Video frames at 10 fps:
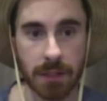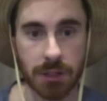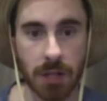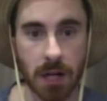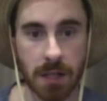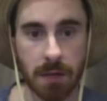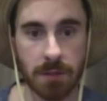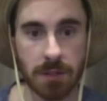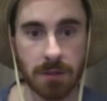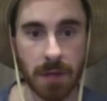shock damage
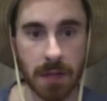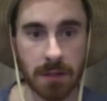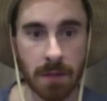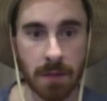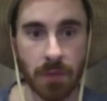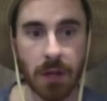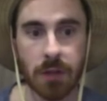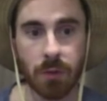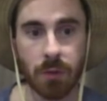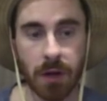is amazing.
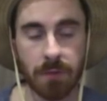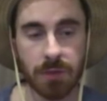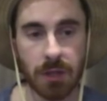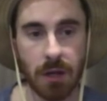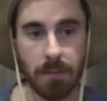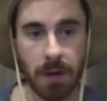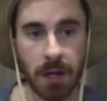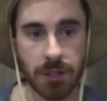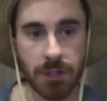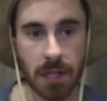So when it comes to
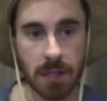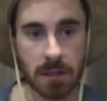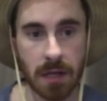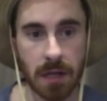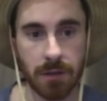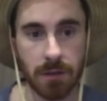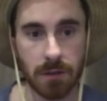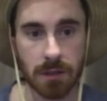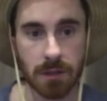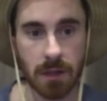punishing Sentinels,